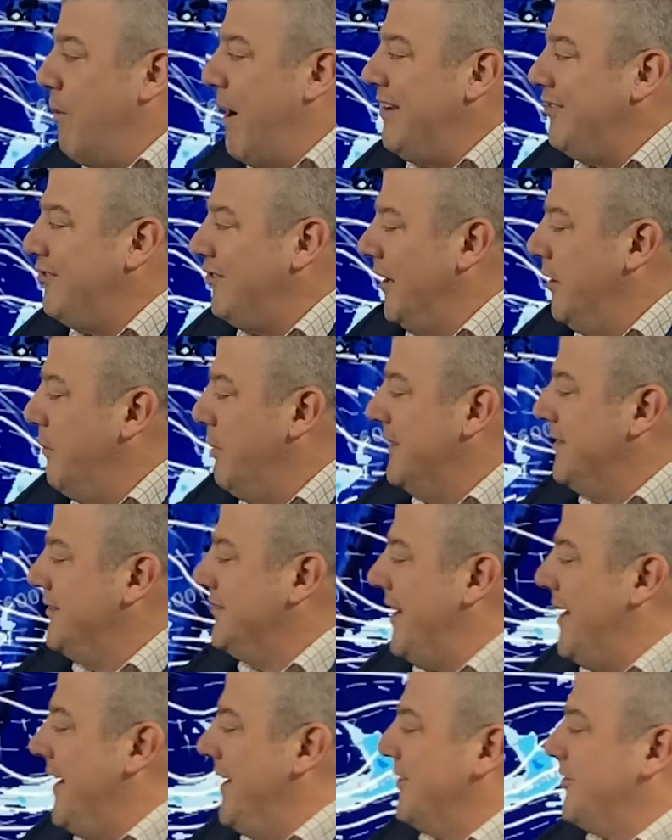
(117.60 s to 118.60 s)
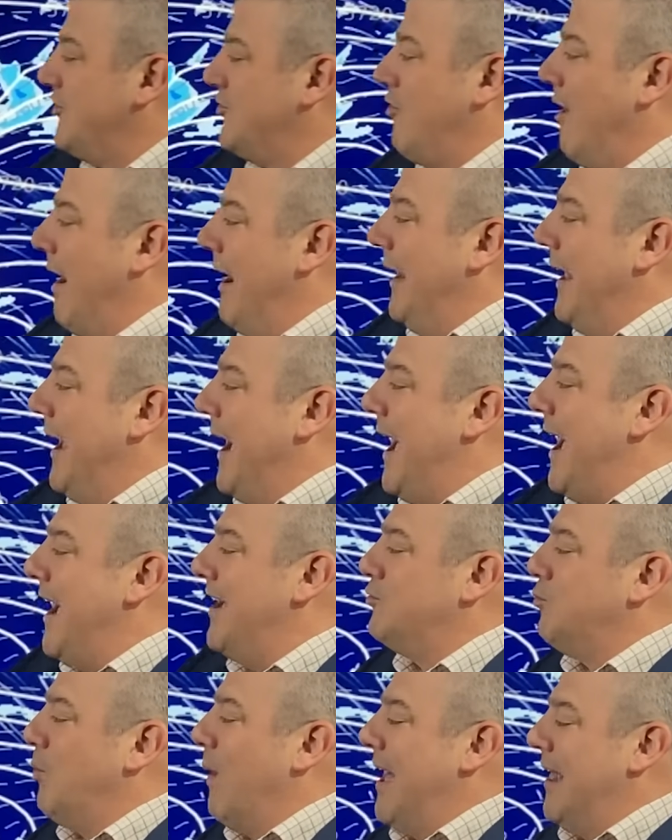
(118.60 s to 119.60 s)
westerly winds in Australia
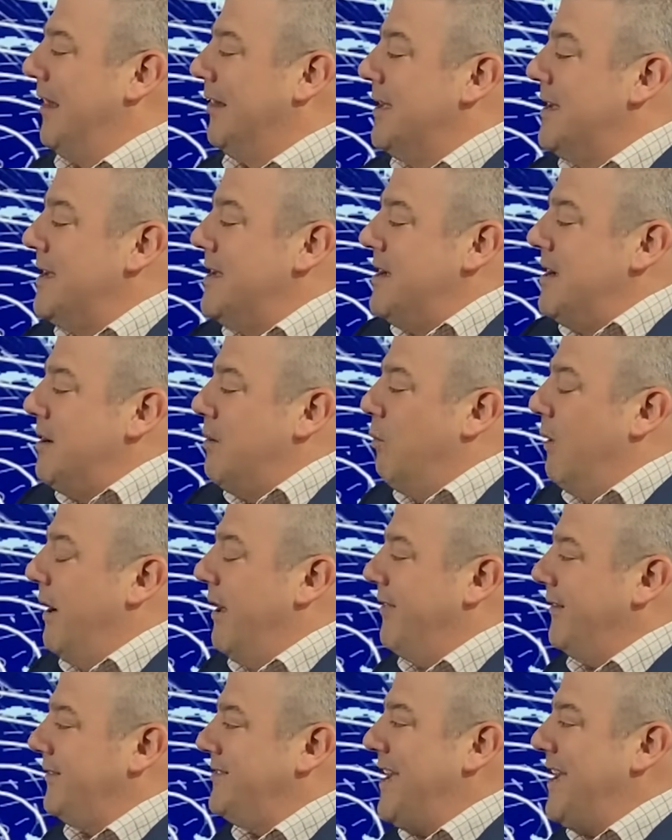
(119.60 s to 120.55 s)
as well, with